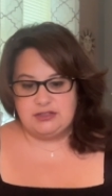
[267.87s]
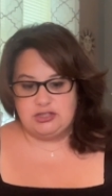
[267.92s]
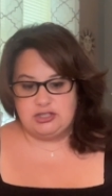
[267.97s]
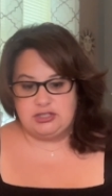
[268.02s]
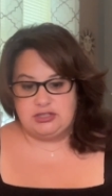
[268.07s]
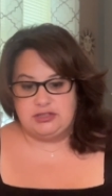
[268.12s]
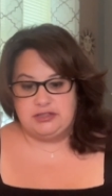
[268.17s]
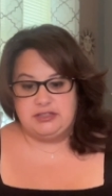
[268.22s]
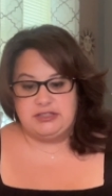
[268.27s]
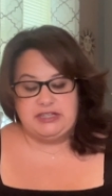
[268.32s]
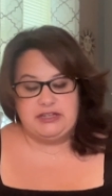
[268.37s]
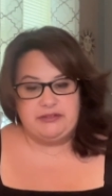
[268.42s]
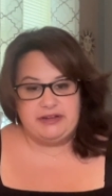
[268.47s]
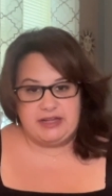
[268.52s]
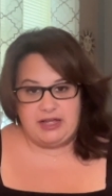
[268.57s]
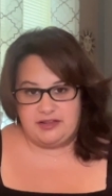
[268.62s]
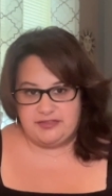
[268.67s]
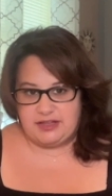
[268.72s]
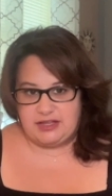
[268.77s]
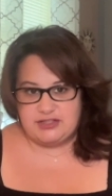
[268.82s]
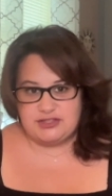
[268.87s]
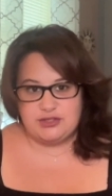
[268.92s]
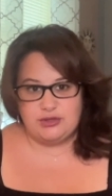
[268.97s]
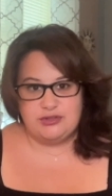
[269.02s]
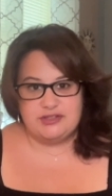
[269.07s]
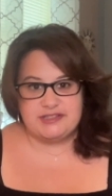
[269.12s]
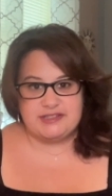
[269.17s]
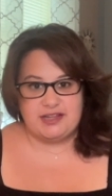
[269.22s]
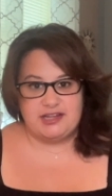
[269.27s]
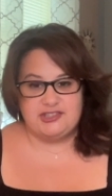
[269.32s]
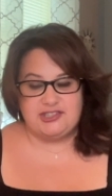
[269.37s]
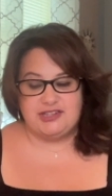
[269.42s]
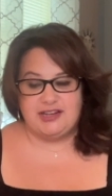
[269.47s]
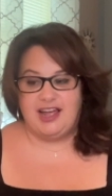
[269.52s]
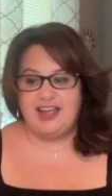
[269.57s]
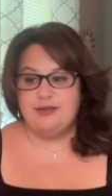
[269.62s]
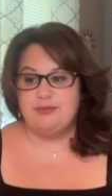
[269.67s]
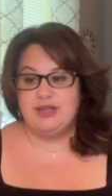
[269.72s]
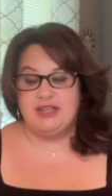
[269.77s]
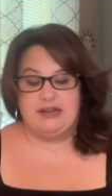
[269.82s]
clearing out that soul sludge. And
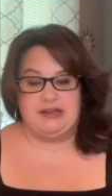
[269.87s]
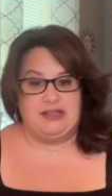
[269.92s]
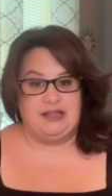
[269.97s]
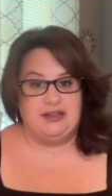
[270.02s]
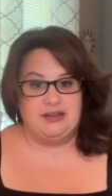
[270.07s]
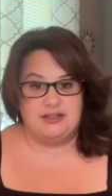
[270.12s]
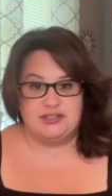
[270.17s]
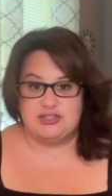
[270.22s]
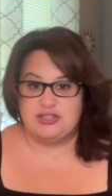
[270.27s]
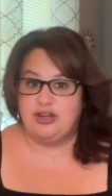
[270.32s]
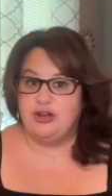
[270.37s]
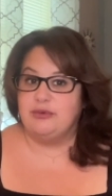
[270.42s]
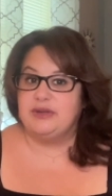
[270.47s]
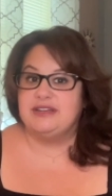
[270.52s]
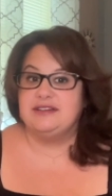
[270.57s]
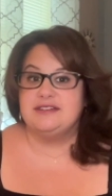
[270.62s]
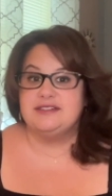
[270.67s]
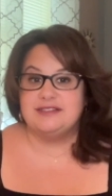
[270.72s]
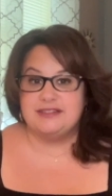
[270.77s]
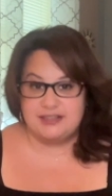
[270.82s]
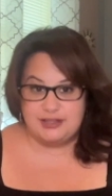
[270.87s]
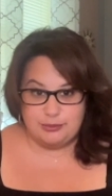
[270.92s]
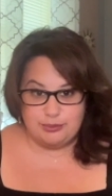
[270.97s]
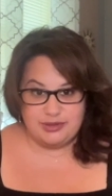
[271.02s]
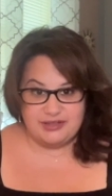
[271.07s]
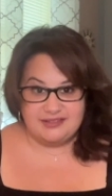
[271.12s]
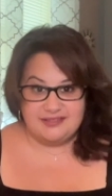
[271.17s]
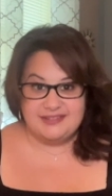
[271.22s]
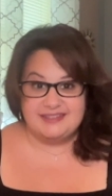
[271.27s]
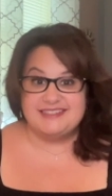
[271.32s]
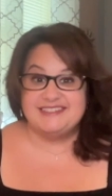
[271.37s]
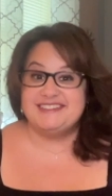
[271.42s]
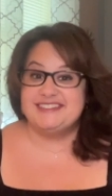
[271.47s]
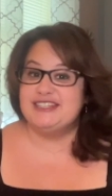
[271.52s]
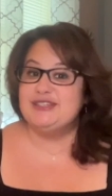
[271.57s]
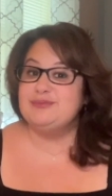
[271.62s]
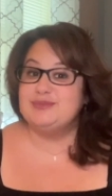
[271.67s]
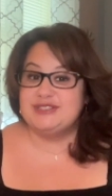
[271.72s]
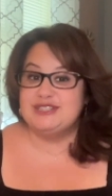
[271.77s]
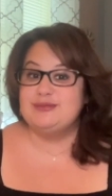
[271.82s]
I mean, it is going deep,
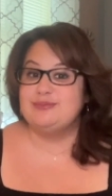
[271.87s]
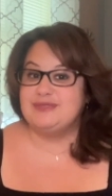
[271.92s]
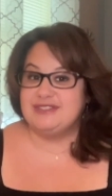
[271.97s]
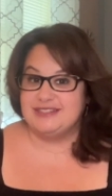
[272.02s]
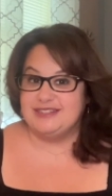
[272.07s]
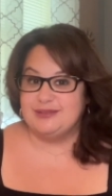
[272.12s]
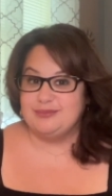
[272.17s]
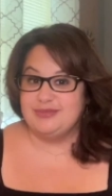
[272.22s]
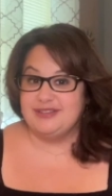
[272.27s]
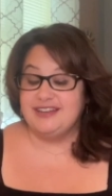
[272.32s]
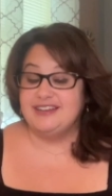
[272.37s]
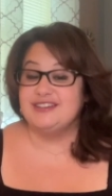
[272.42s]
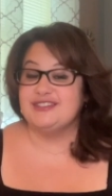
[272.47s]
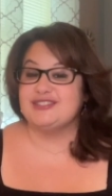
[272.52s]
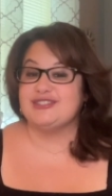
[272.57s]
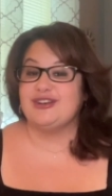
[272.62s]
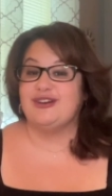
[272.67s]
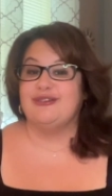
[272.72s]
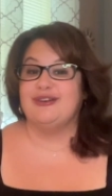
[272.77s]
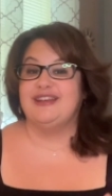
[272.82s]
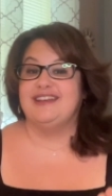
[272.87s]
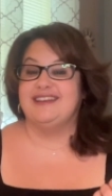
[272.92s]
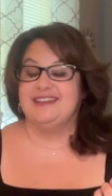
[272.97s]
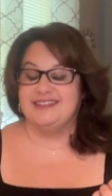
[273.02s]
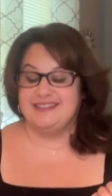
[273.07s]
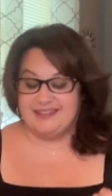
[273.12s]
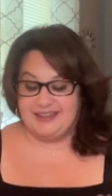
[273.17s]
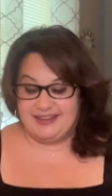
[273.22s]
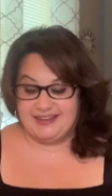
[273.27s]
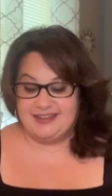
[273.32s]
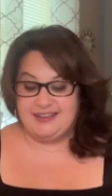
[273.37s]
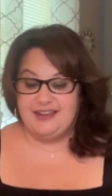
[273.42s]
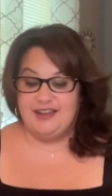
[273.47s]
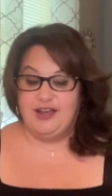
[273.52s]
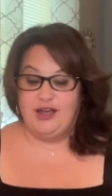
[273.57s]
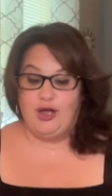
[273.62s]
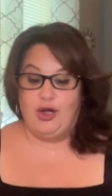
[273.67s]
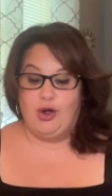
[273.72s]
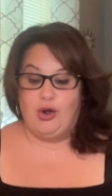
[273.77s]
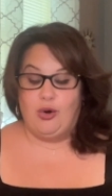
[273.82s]
deep, deep, deep. It is going like
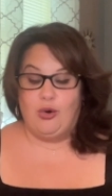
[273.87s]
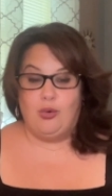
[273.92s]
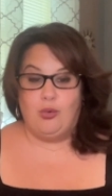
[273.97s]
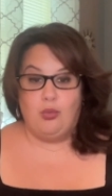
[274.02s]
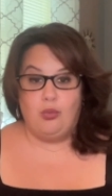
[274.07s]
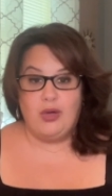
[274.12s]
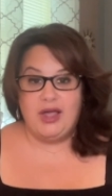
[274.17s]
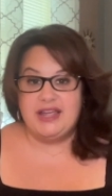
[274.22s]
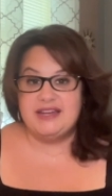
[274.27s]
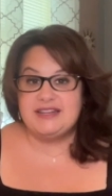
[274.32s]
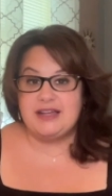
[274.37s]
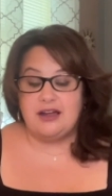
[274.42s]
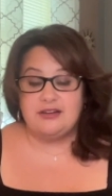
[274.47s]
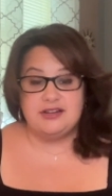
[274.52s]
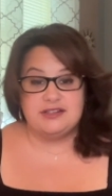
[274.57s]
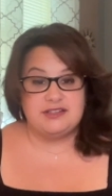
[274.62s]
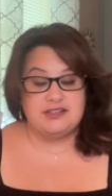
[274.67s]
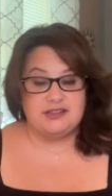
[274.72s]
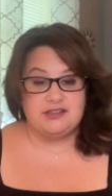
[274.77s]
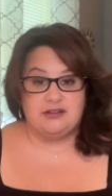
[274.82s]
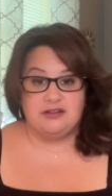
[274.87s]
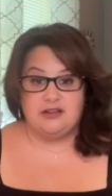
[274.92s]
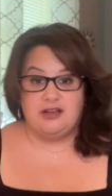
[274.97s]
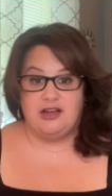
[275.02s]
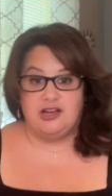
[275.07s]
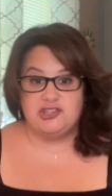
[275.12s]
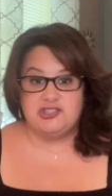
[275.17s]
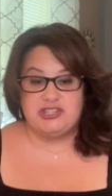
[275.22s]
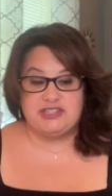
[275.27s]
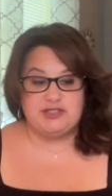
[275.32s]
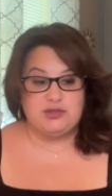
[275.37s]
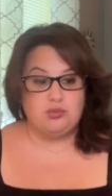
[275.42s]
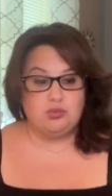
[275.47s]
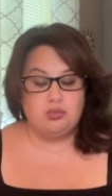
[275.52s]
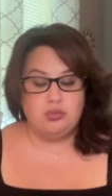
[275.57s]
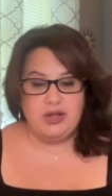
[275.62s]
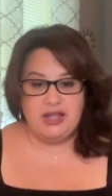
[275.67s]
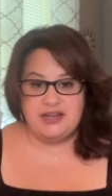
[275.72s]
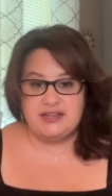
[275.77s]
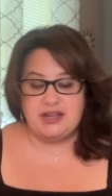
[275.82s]
way down into the unconscious,
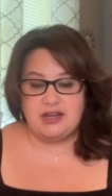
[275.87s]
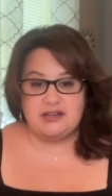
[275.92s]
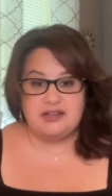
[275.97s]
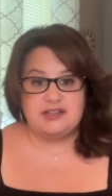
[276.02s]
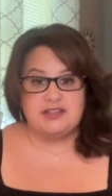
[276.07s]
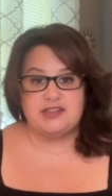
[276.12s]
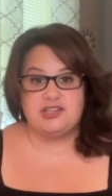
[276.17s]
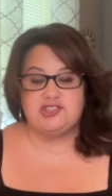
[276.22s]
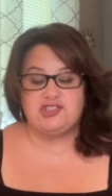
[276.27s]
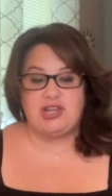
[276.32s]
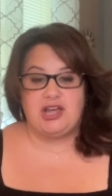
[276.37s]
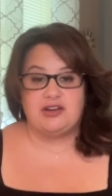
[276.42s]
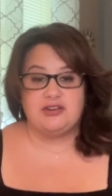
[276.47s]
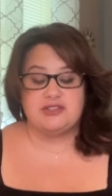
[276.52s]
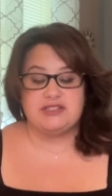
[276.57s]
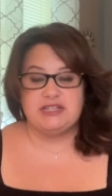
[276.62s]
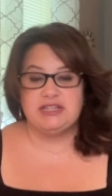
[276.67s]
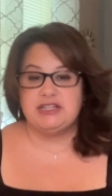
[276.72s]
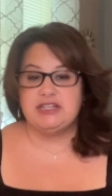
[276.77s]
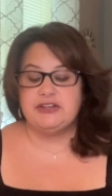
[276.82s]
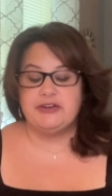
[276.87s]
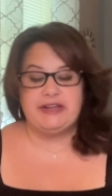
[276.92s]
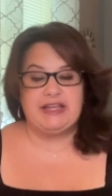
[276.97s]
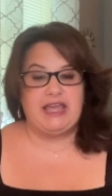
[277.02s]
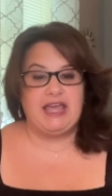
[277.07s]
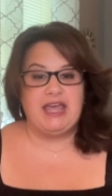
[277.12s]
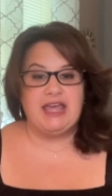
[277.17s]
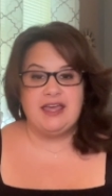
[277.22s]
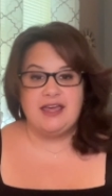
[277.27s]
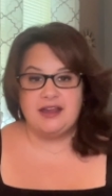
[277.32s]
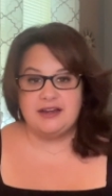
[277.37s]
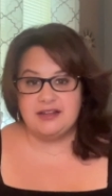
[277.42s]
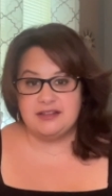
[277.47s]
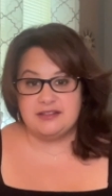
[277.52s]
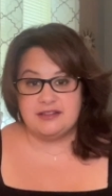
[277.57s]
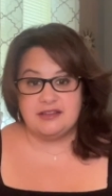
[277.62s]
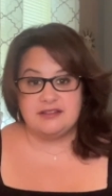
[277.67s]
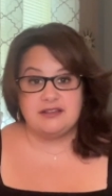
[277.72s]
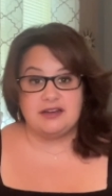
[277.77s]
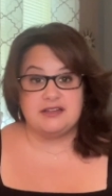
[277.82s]
way down into the shadows and clearing
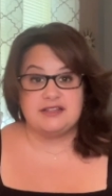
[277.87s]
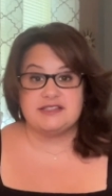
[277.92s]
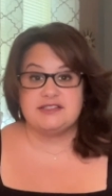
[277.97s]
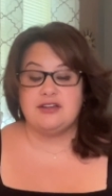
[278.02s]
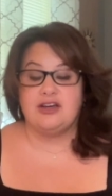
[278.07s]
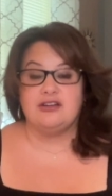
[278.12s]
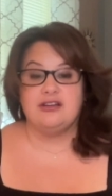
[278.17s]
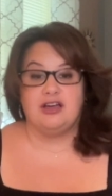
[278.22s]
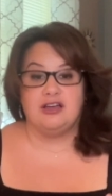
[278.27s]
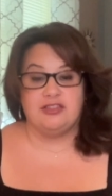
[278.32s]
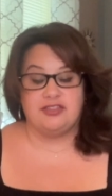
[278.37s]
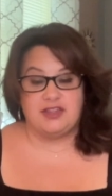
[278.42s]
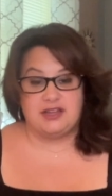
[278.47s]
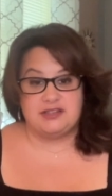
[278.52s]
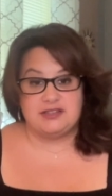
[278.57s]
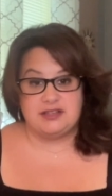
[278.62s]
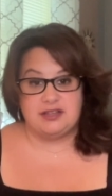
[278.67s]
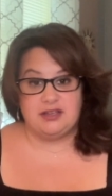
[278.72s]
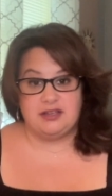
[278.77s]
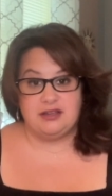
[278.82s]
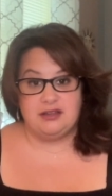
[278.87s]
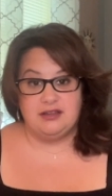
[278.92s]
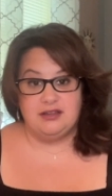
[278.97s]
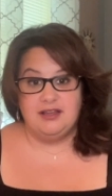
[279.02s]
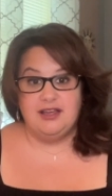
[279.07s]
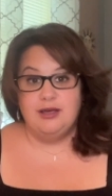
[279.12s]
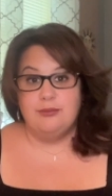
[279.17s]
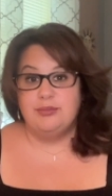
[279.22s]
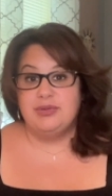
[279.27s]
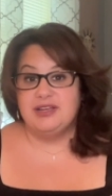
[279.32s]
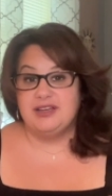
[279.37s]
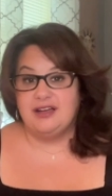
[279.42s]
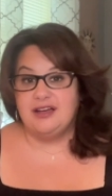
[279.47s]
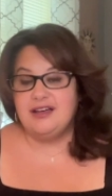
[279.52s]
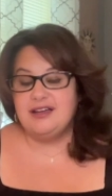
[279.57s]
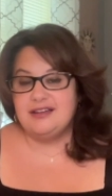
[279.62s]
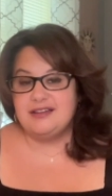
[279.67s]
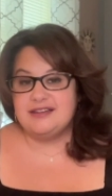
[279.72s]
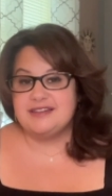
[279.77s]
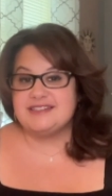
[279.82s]
anything that is not authentic
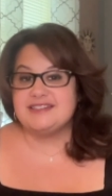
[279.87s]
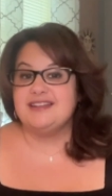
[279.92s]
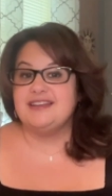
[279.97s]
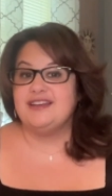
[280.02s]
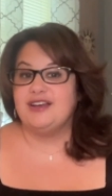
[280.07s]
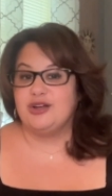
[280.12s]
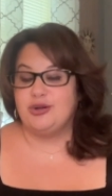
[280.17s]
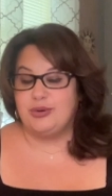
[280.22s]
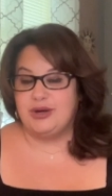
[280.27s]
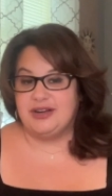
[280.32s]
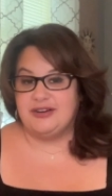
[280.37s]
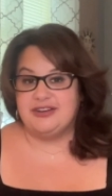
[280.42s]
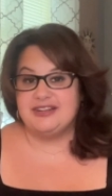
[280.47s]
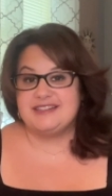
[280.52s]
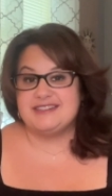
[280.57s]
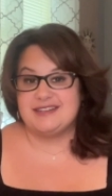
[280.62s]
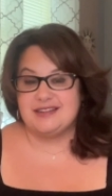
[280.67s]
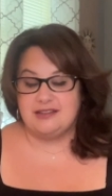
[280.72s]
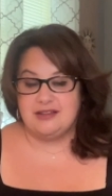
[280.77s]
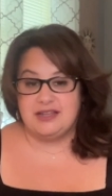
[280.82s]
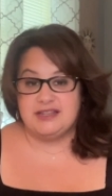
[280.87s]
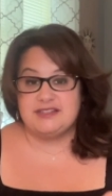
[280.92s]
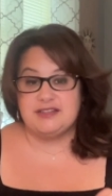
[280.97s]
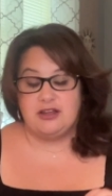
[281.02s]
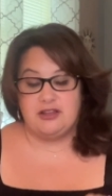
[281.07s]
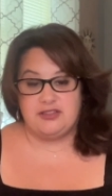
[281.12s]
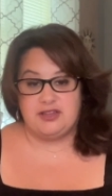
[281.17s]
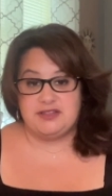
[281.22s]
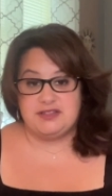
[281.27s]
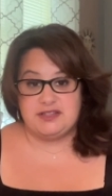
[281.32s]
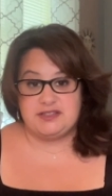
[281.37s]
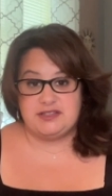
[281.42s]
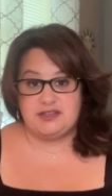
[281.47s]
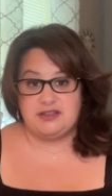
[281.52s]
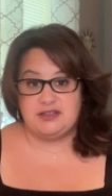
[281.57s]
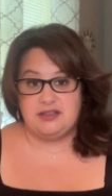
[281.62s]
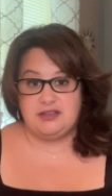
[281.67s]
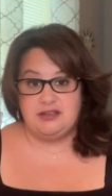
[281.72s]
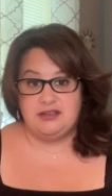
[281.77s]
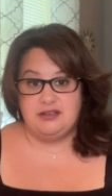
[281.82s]
because Aquarius likes
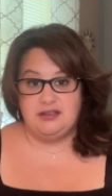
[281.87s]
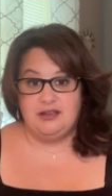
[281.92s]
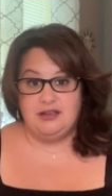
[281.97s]
authenticity.